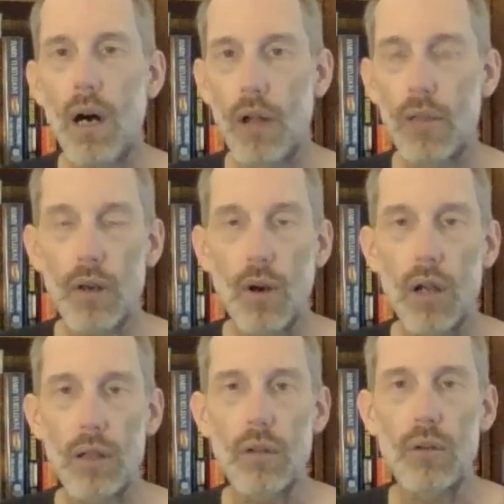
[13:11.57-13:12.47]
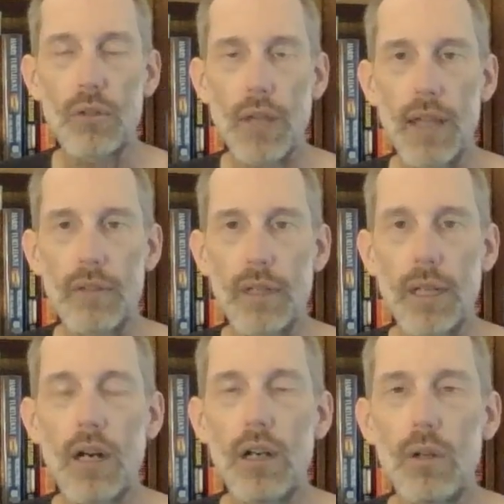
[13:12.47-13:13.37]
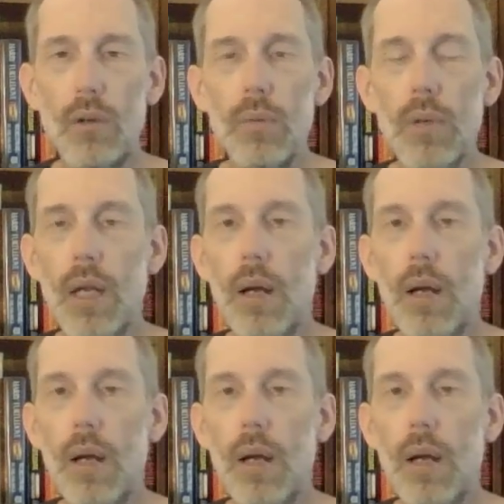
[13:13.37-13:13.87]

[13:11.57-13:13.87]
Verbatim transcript: on the Chronicles as a whole,